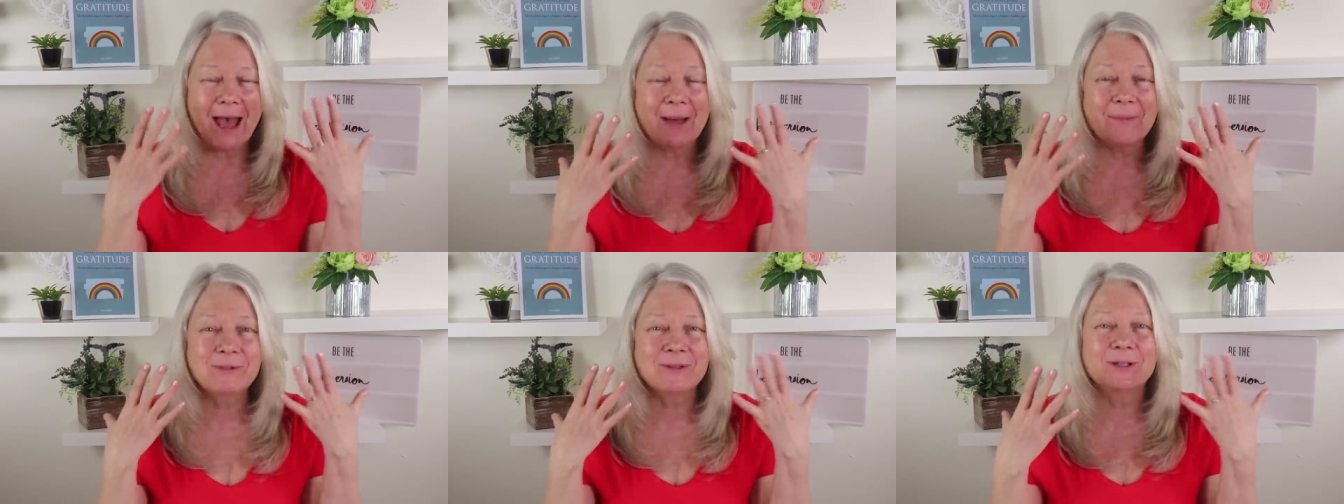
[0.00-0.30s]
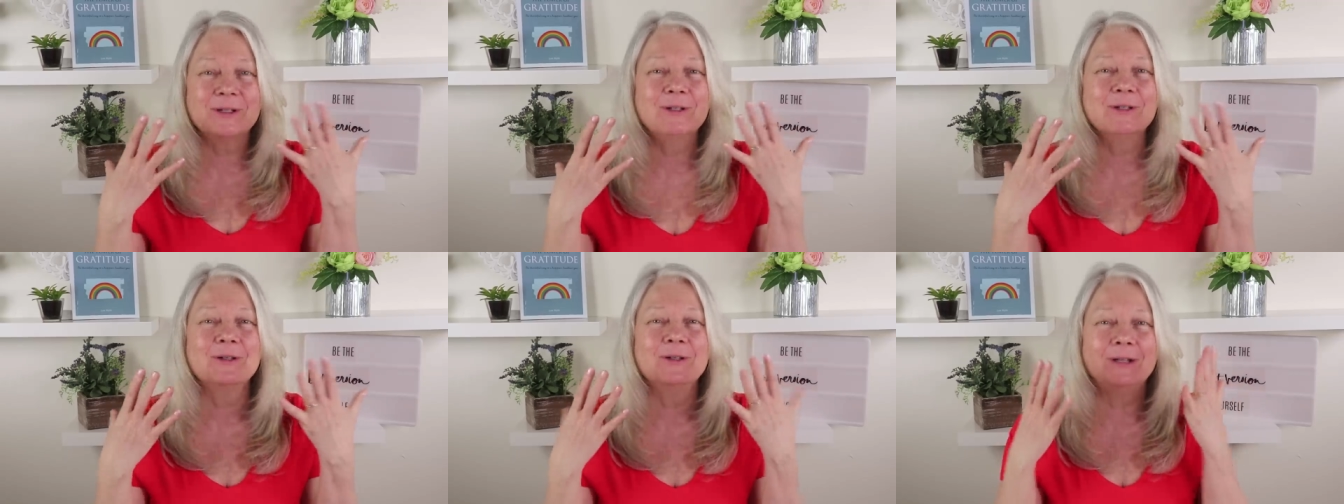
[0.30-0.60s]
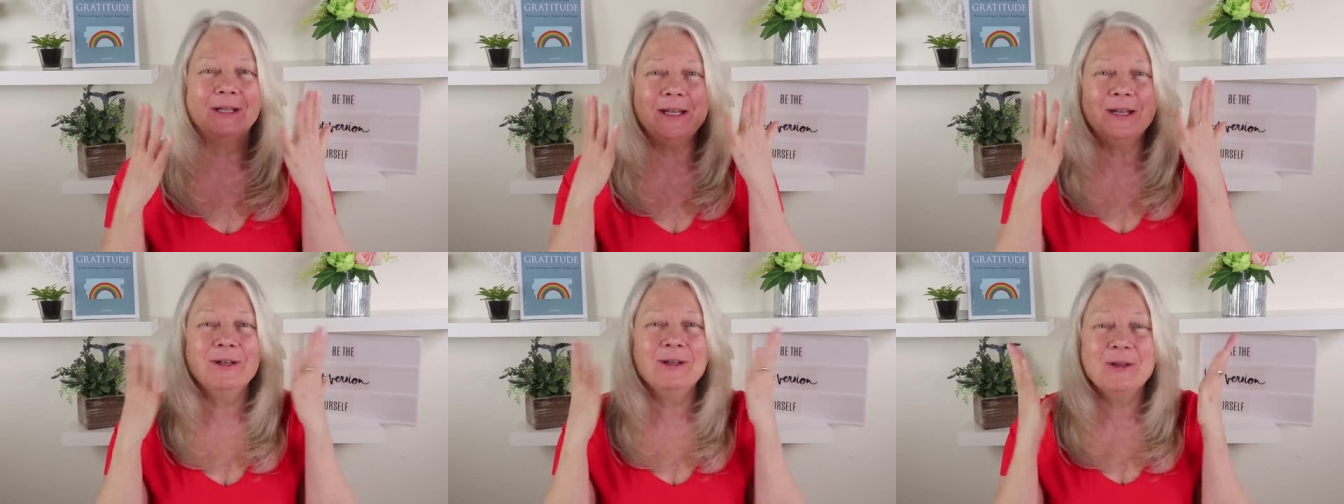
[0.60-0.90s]

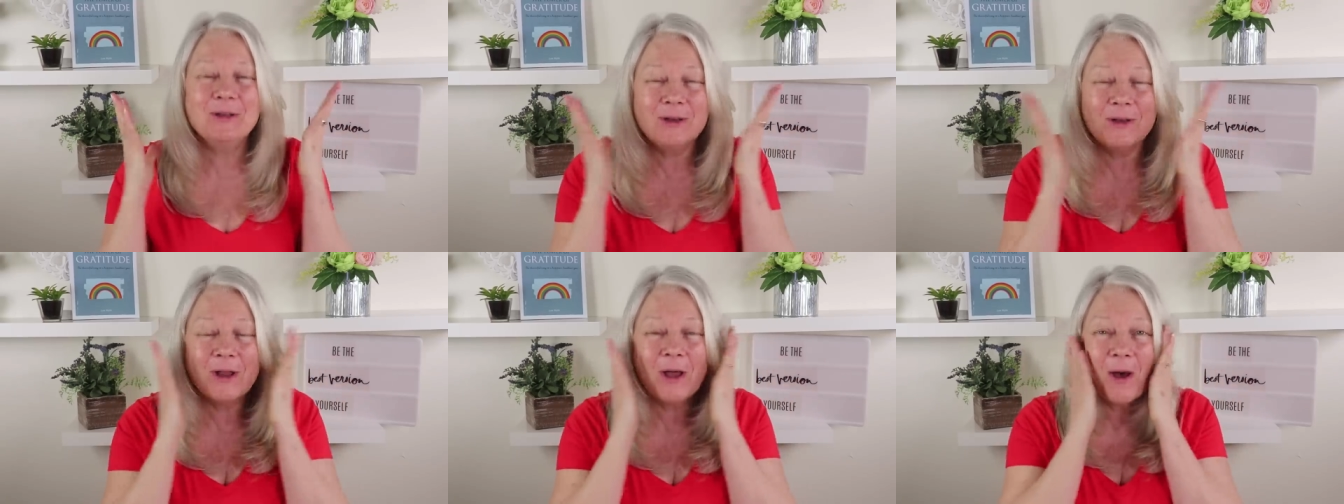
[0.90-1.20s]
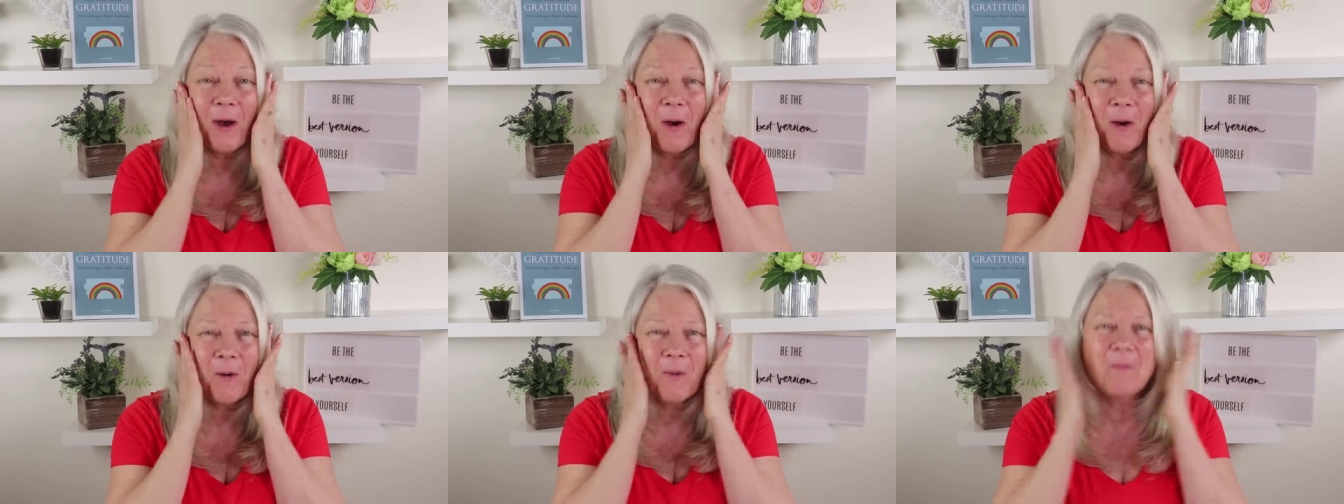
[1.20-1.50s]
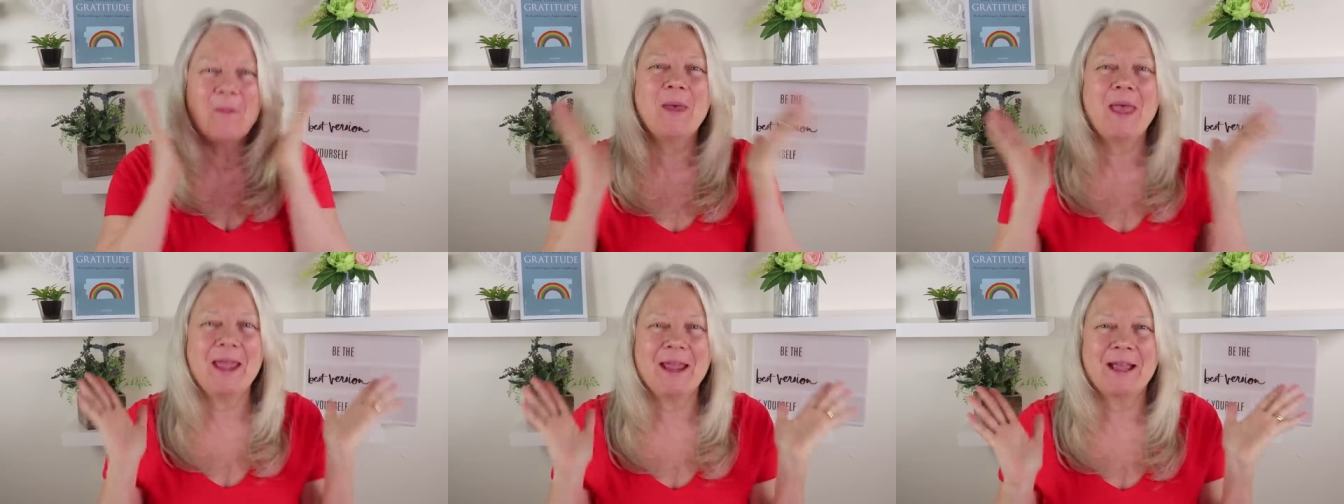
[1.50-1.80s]
absolutely no
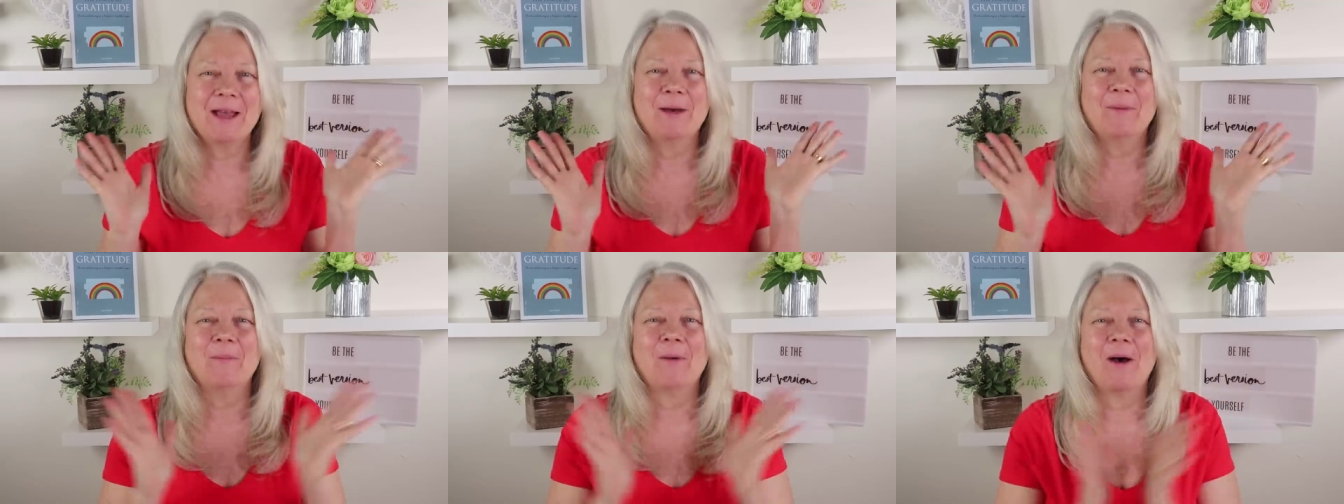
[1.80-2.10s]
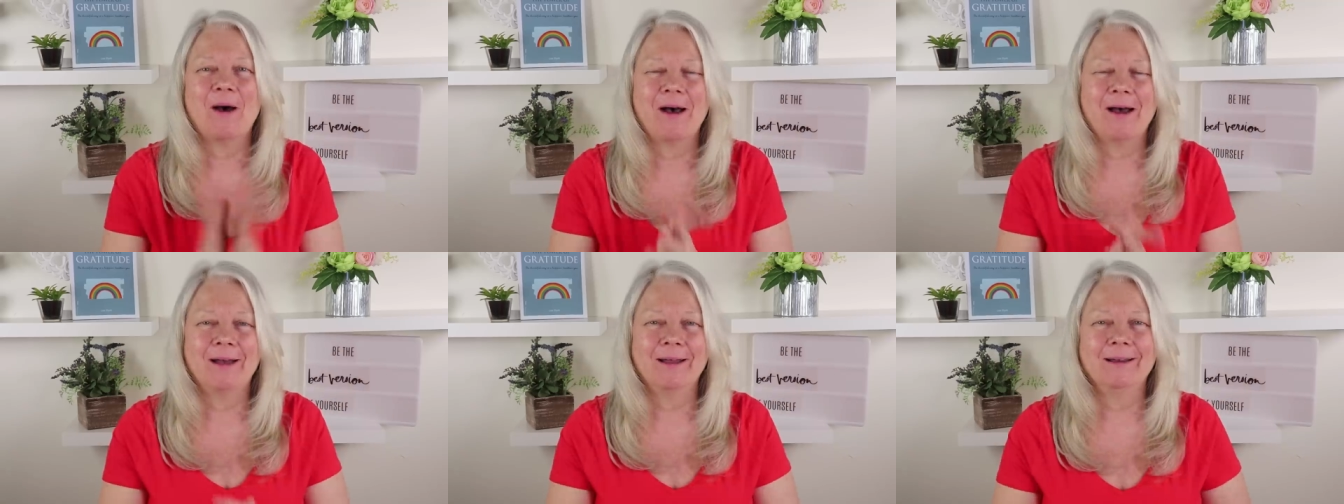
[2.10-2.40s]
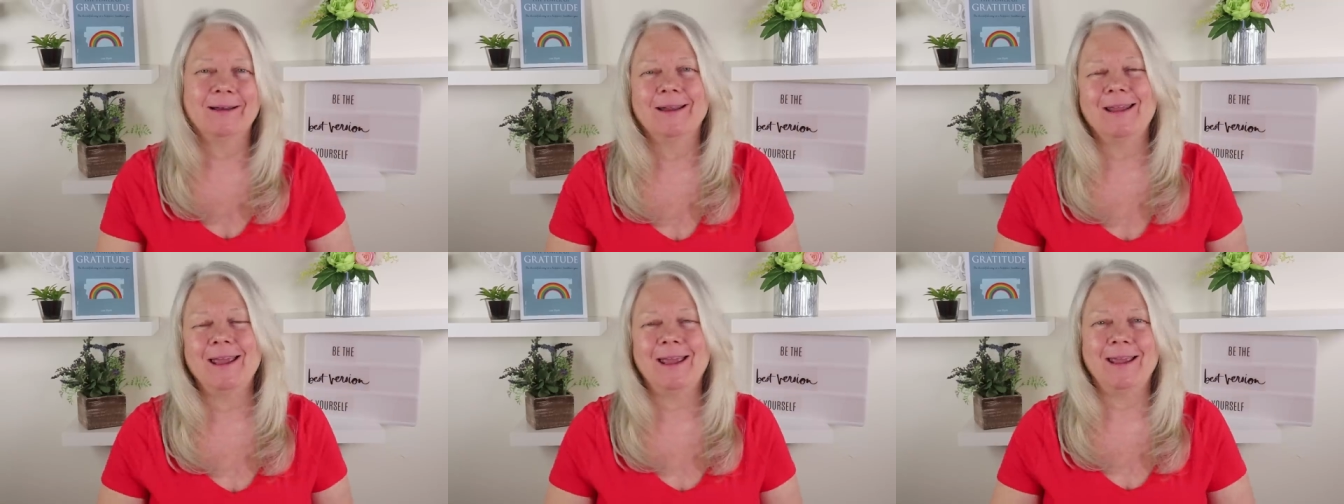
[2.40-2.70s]
makeup
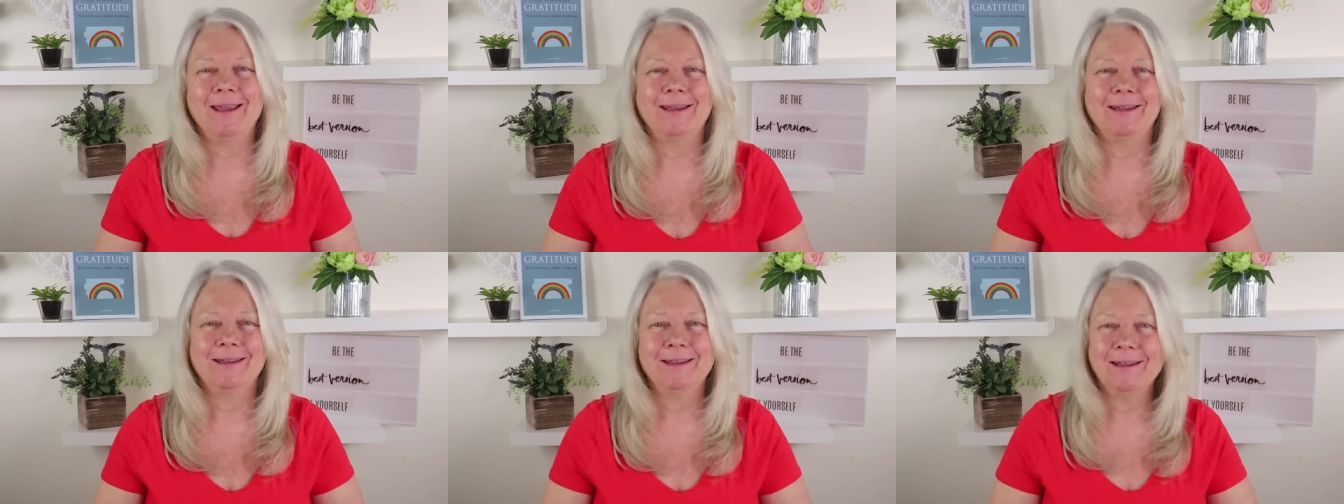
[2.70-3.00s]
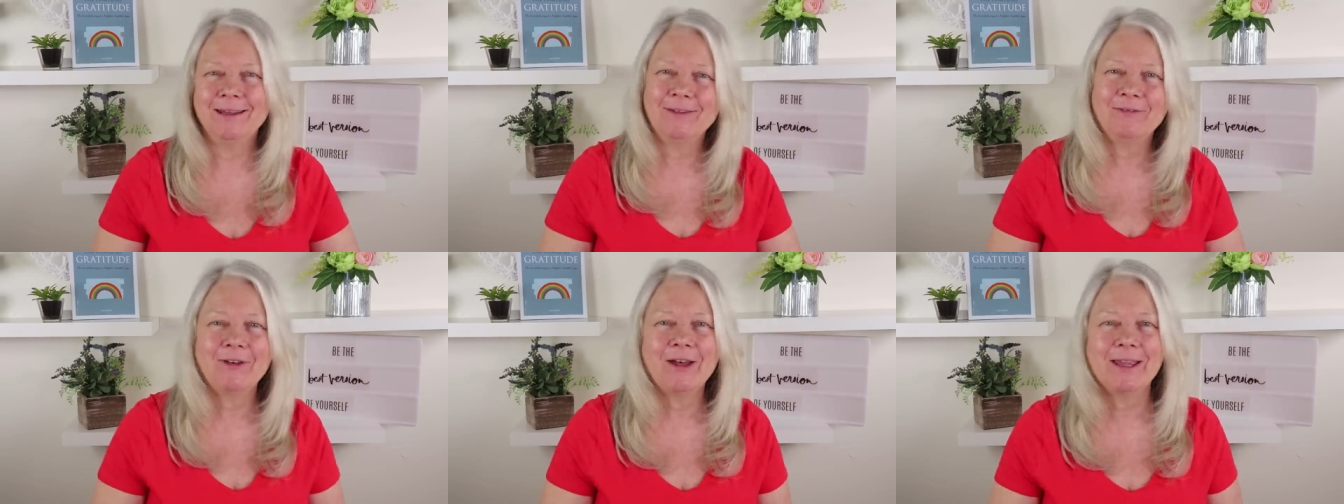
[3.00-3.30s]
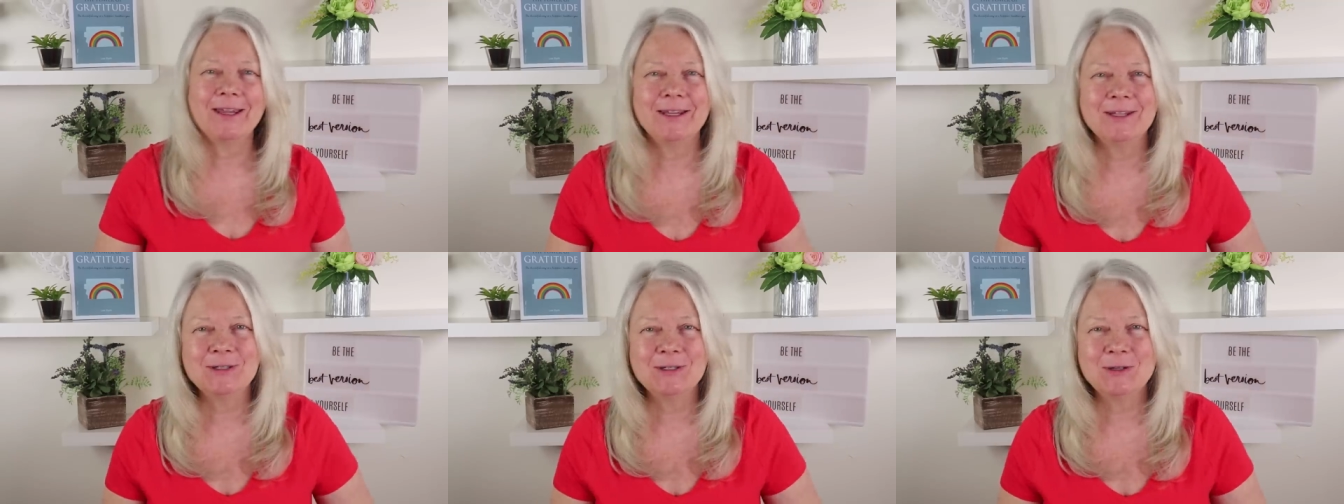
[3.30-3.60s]
on, hey, if
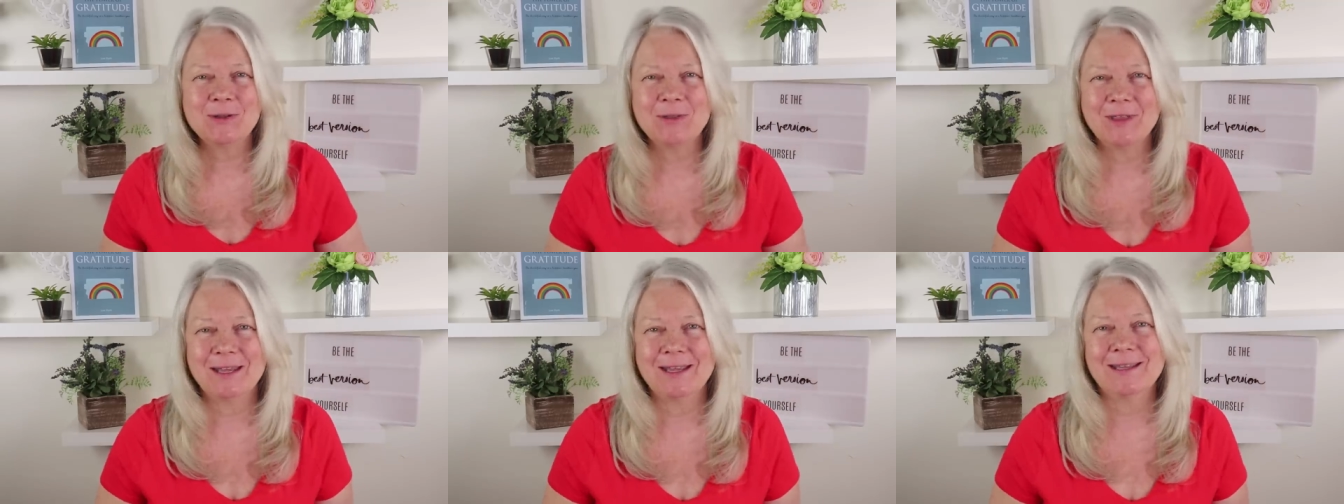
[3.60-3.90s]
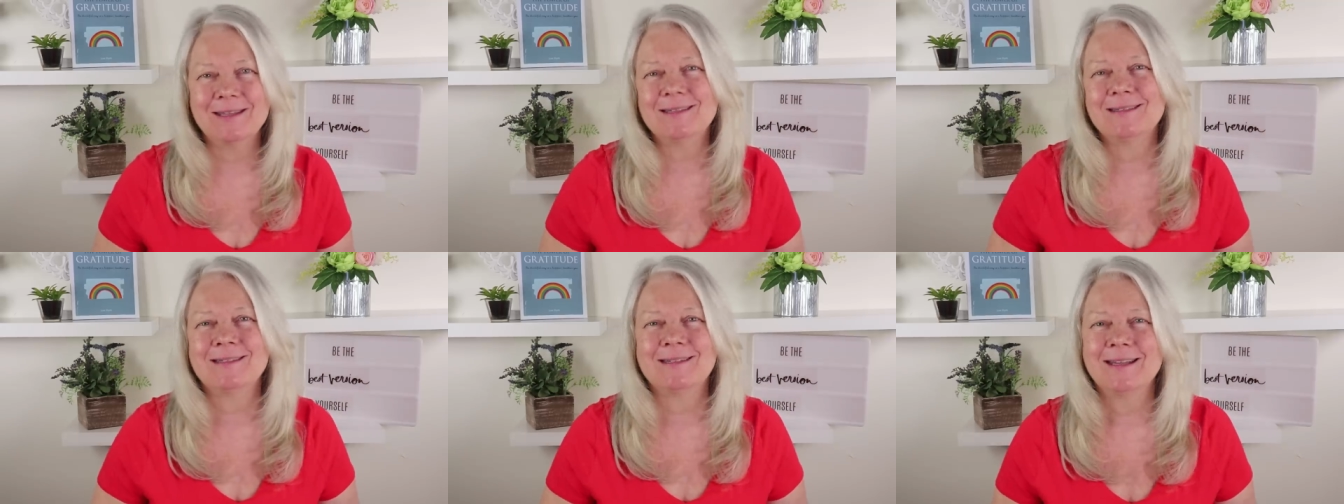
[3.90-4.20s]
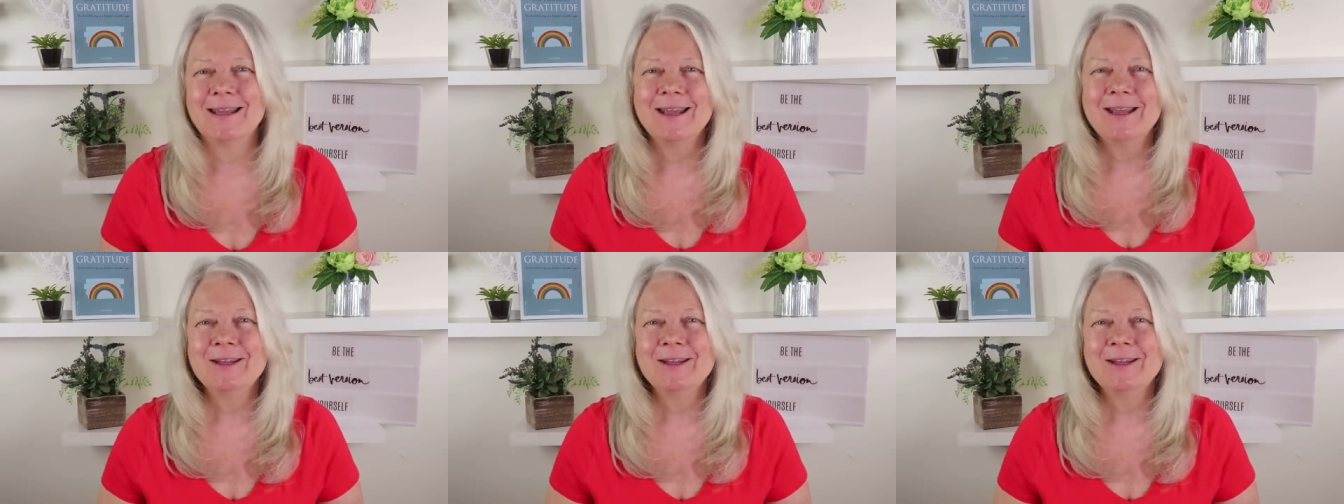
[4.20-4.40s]
I can do this,